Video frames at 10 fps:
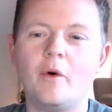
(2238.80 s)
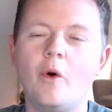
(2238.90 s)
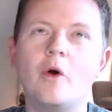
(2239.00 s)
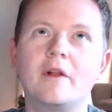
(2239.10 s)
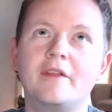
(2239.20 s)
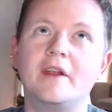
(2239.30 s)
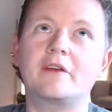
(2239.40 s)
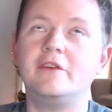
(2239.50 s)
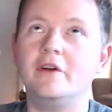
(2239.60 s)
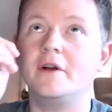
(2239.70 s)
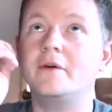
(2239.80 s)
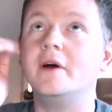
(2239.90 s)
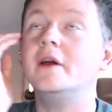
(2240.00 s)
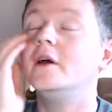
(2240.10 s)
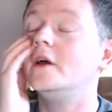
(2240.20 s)
early the next year
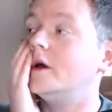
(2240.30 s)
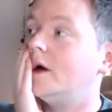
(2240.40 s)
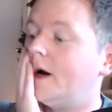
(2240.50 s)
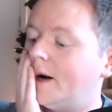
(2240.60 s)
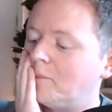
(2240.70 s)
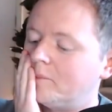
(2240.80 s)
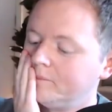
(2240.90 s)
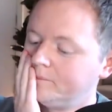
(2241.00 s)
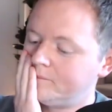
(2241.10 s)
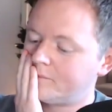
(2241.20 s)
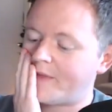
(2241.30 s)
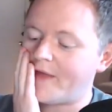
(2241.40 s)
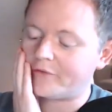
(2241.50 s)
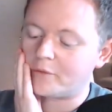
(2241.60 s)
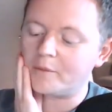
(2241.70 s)
anyway. And
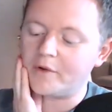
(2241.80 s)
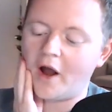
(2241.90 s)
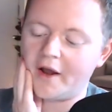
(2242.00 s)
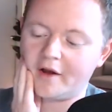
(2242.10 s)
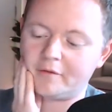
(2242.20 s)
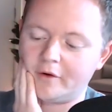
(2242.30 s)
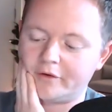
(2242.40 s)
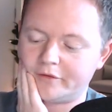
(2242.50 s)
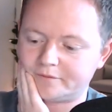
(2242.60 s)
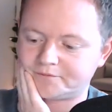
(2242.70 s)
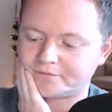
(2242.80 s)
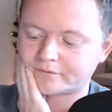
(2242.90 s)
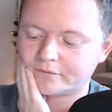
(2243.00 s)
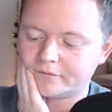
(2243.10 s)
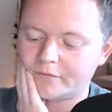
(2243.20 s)
that's when we hired our first
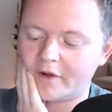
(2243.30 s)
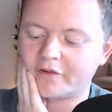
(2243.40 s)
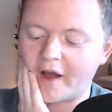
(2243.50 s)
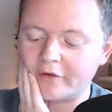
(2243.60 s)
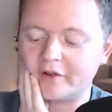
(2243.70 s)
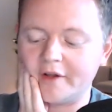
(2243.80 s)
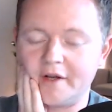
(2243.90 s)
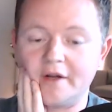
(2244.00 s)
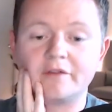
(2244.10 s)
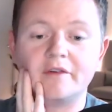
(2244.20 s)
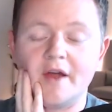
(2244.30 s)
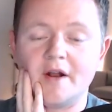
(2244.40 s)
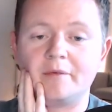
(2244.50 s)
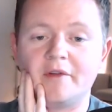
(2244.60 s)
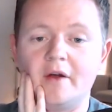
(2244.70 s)
sales leader to head
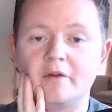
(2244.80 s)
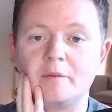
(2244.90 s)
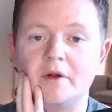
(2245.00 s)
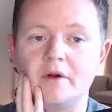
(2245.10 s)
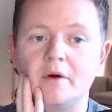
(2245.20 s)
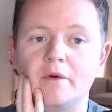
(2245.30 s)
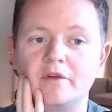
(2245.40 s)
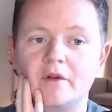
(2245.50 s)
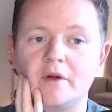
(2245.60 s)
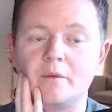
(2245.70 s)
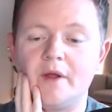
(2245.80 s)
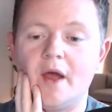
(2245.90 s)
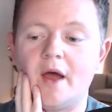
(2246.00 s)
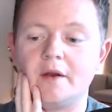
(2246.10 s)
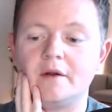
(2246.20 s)
up sales. But originally we
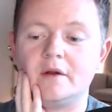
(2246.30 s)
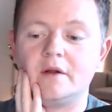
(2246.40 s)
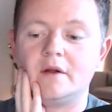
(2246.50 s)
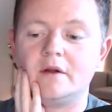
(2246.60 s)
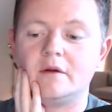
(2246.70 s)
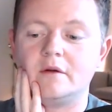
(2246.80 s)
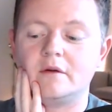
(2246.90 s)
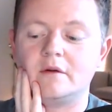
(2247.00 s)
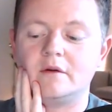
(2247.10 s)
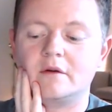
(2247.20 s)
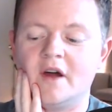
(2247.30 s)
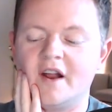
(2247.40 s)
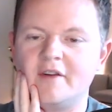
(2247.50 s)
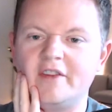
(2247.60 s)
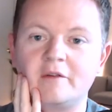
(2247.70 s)
had kind
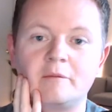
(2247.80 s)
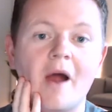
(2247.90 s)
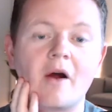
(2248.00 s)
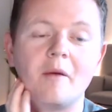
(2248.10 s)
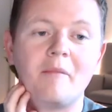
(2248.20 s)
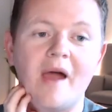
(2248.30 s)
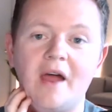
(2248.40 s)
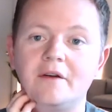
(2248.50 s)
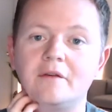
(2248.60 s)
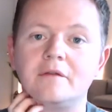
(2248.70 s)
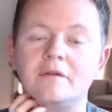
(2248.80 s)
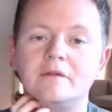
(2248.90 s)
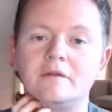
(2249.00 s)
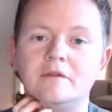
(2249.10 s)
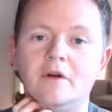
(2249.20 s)
of a disparate band of
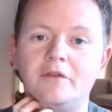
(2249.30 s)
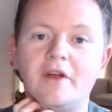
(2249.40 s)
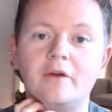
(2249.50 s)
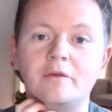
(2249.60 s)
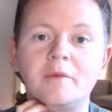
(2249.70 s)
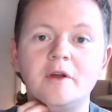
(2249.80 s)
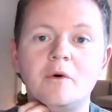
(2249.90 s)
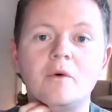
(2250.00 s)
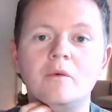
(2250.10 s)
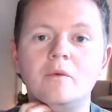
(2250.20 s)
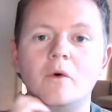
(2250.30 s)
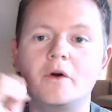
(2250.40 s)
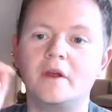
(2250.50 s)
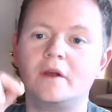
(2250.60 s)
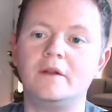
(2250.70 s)
salespeople
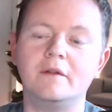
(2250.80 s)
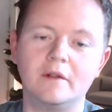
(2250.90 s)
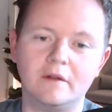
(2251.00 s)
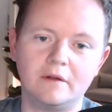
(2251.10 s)
working in